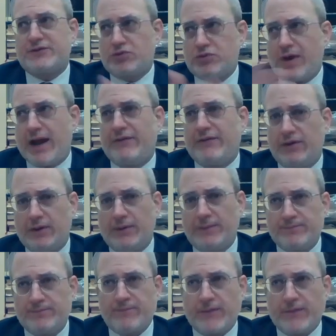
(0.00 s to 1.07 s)
of
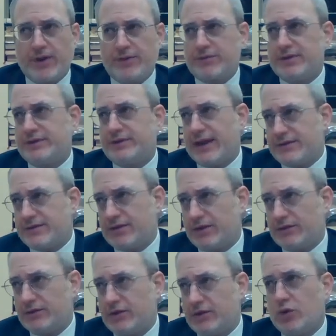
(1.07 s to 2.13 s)
travel through the
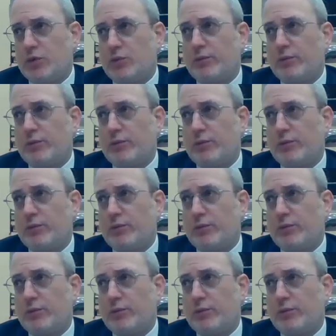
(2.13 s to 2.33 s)
desert